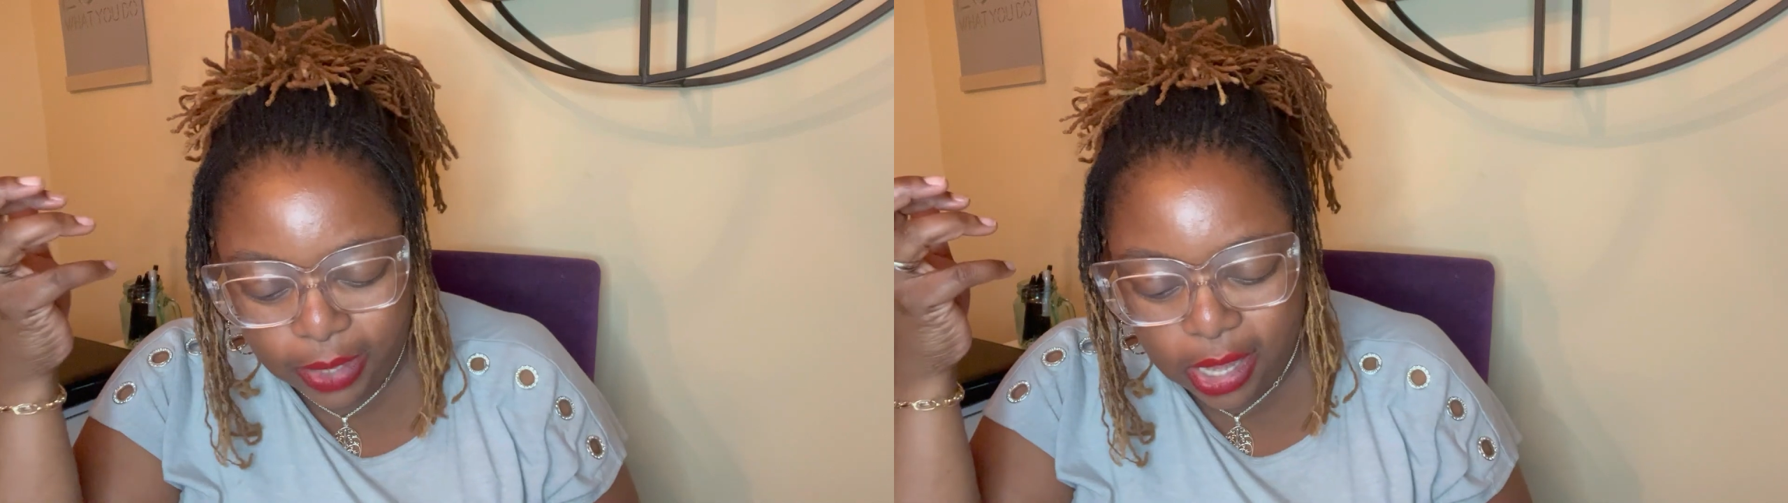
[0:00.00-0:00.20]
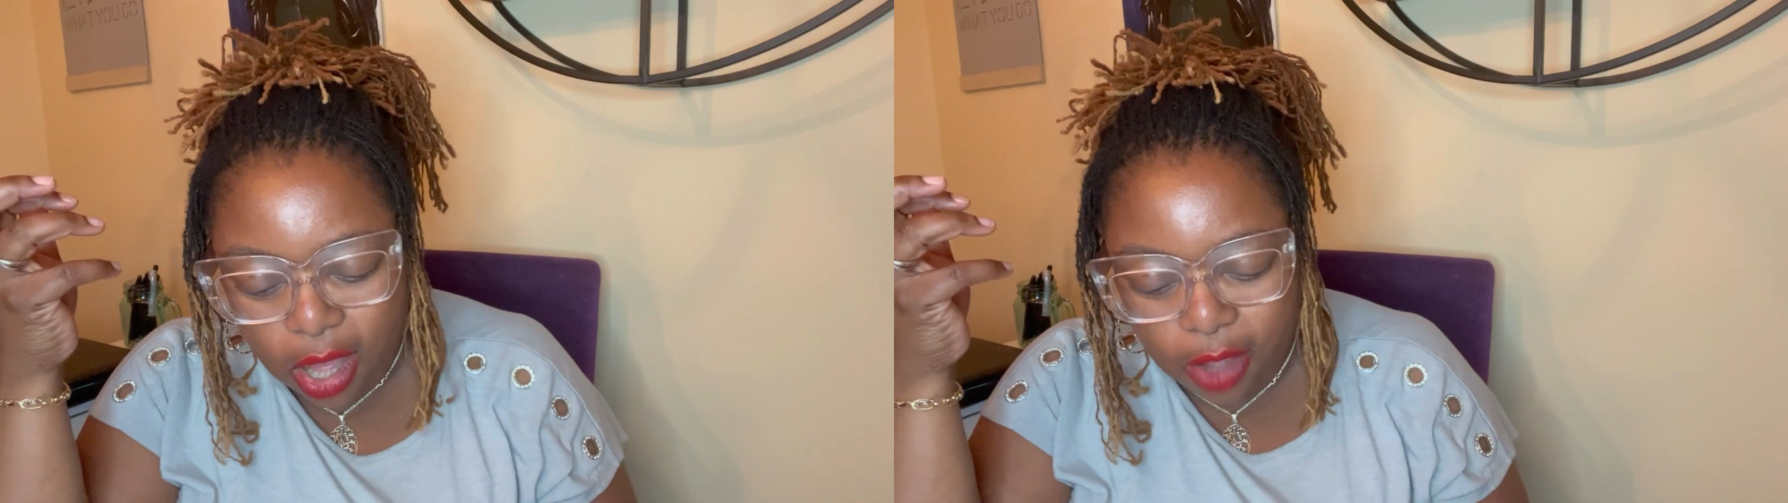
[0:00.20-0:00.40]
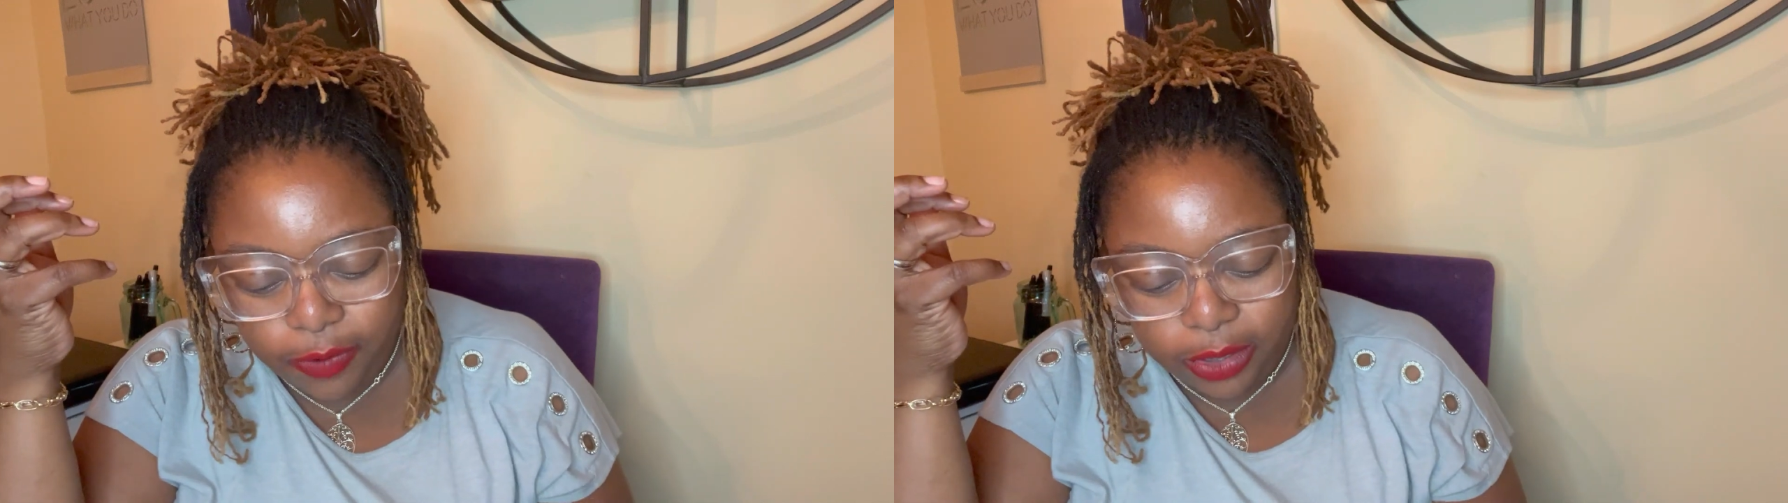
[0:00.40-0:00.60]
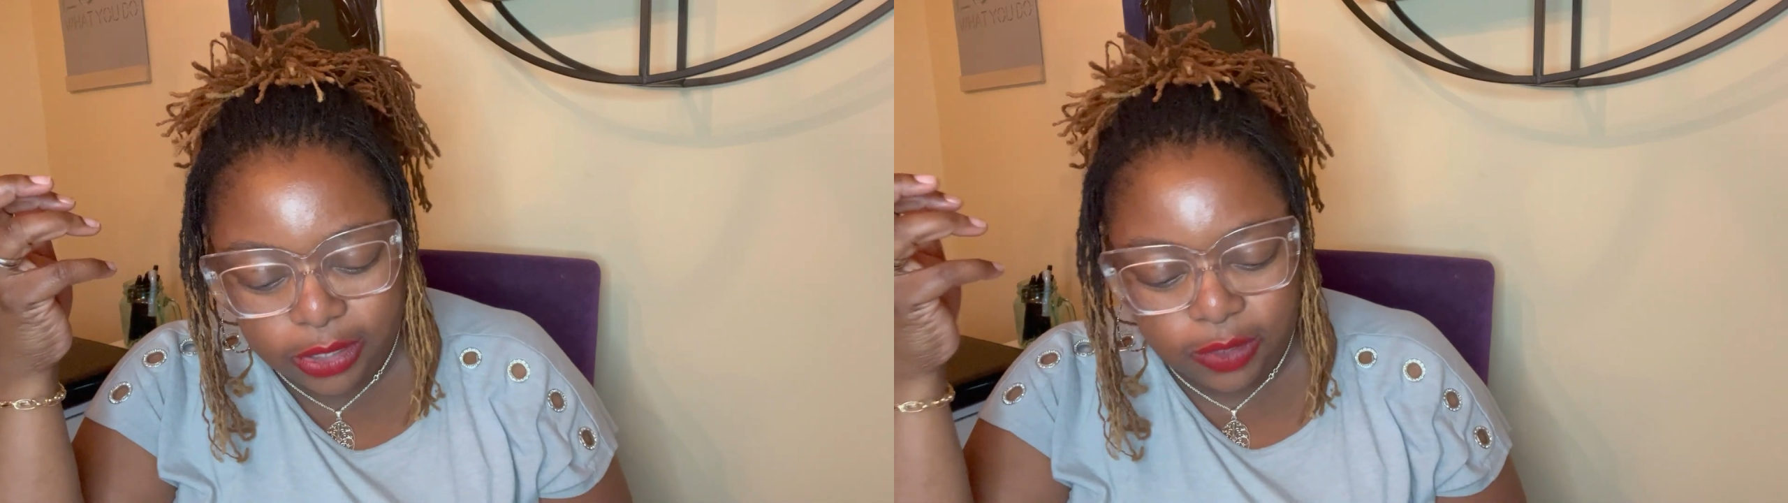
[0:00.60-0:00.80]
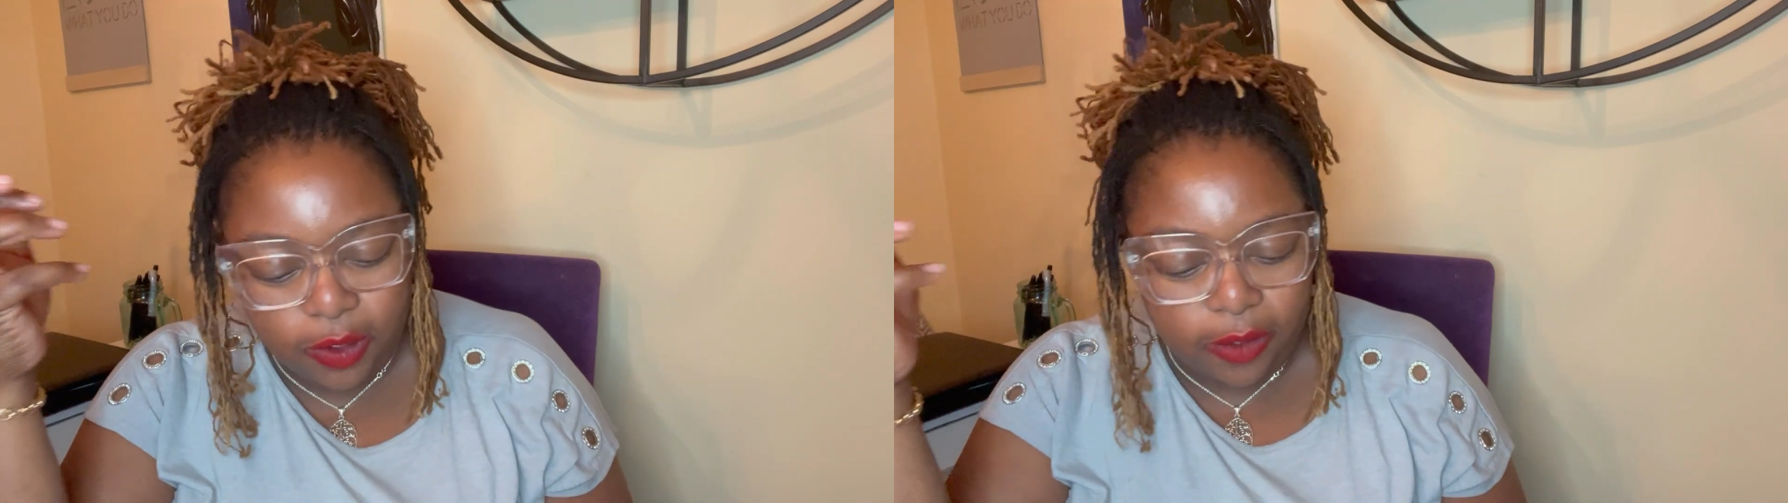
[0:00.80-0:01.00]
It
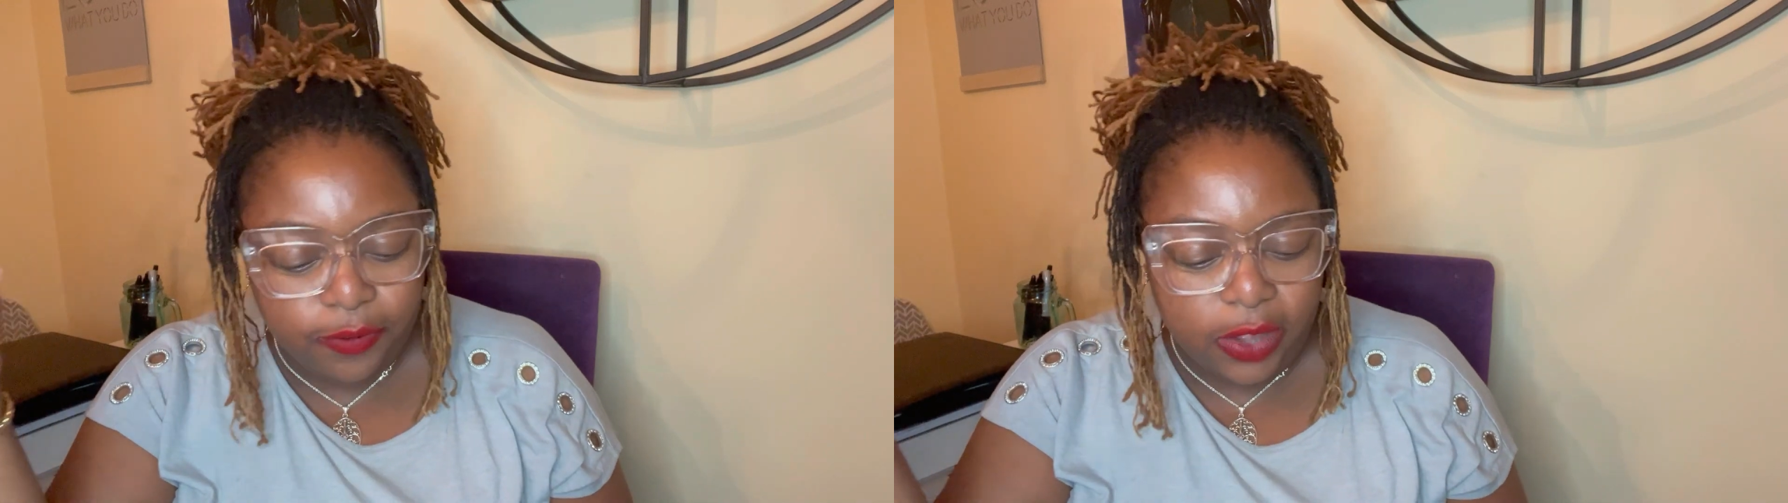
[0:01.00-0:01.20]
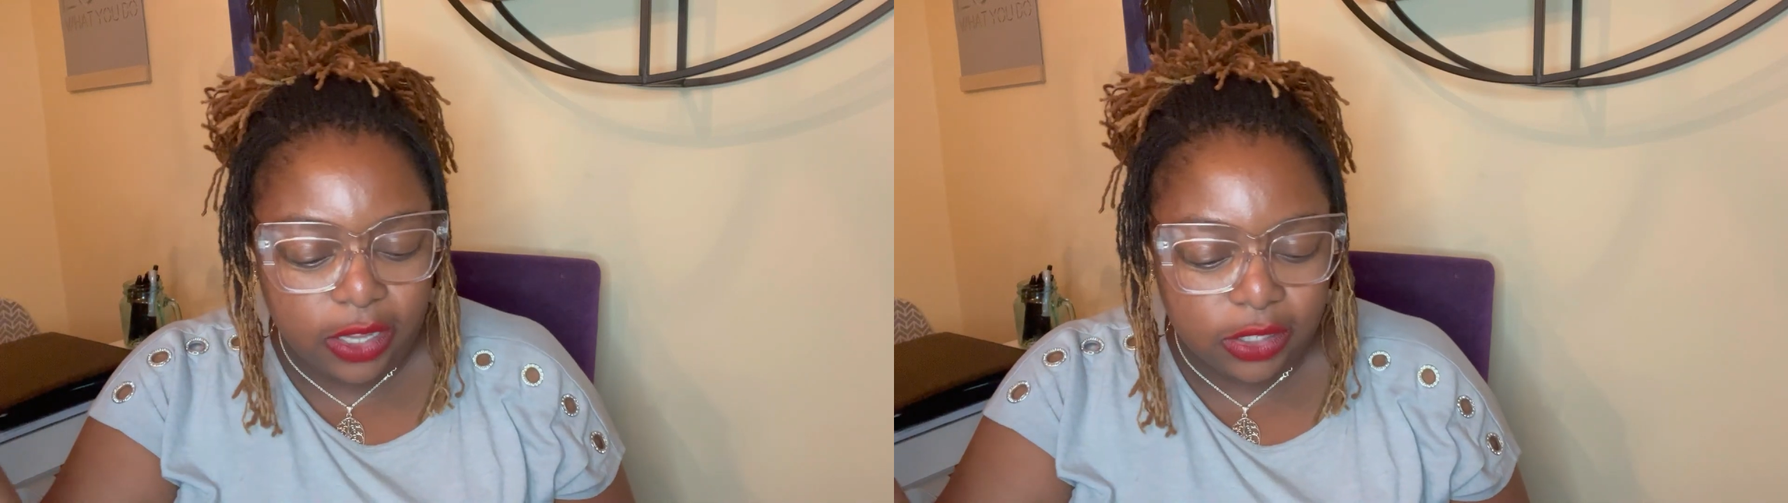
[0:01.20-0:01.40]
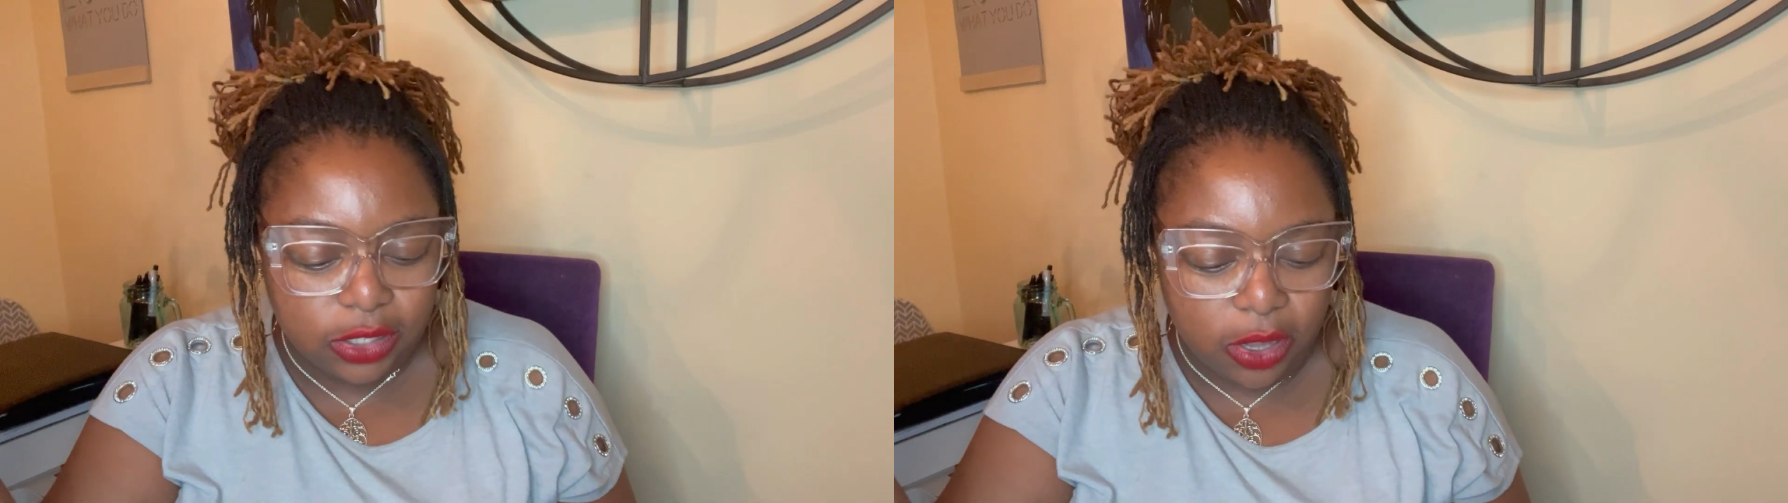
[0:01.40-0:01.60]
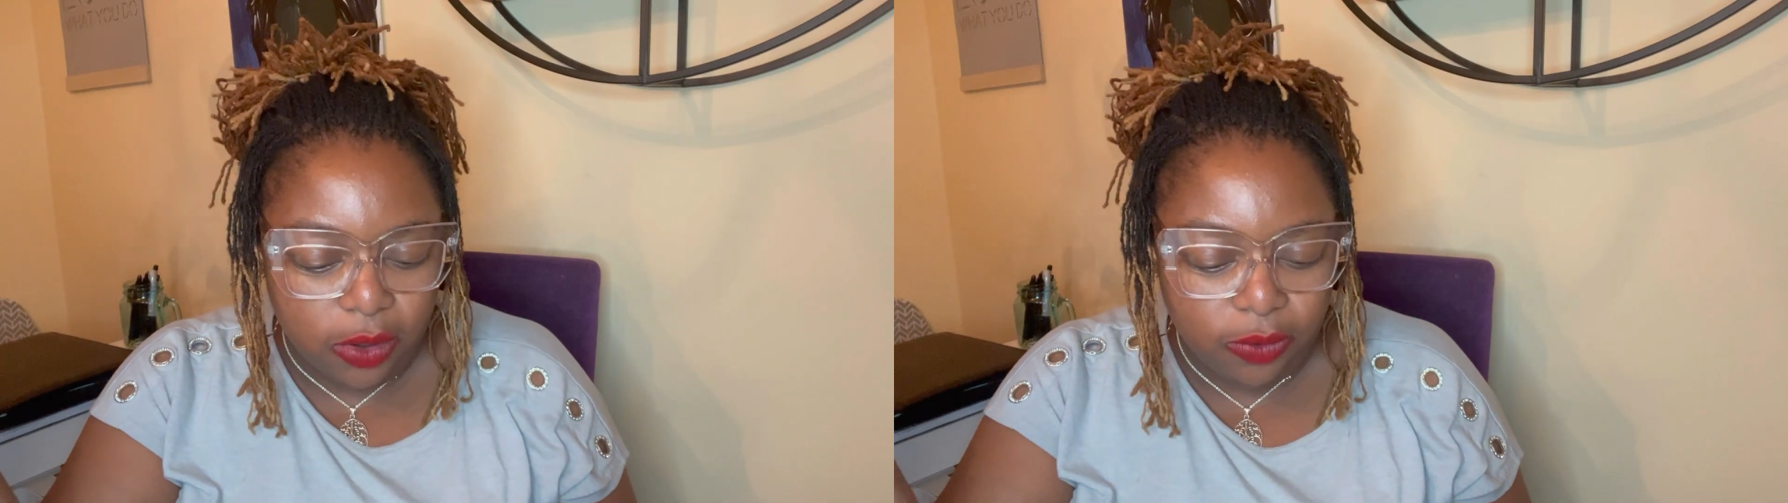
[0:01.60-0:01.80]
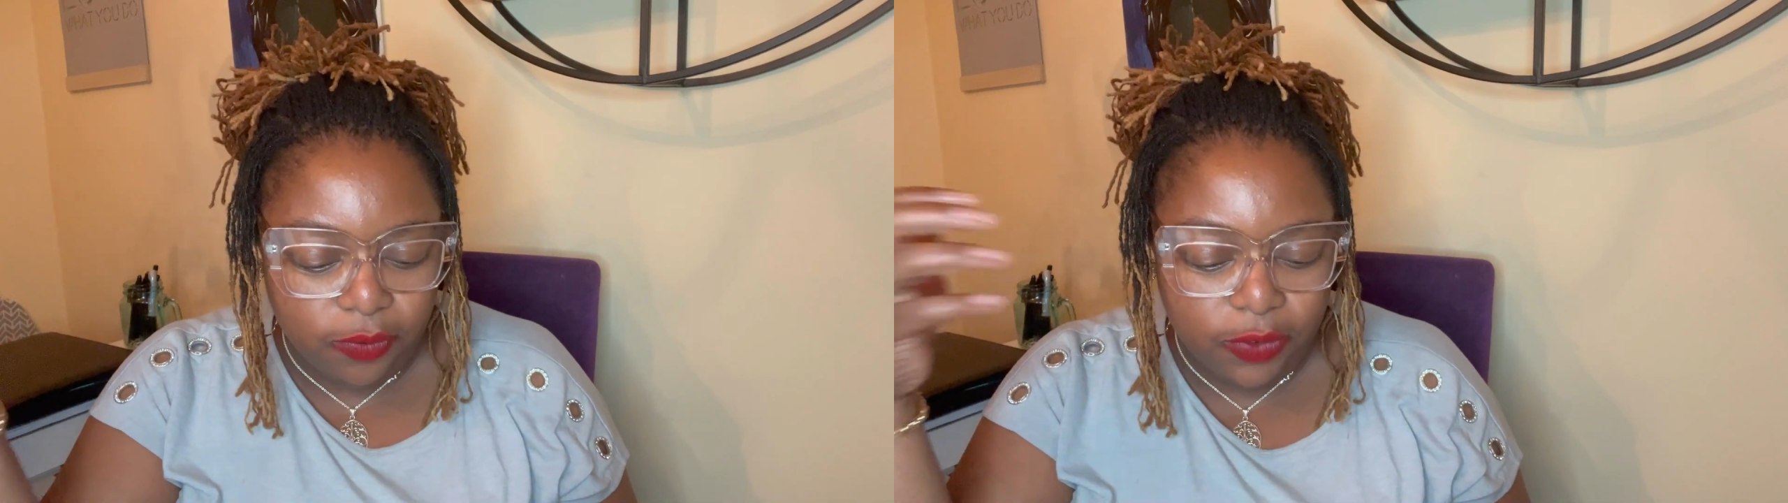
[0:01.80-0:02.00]
offers a fun zone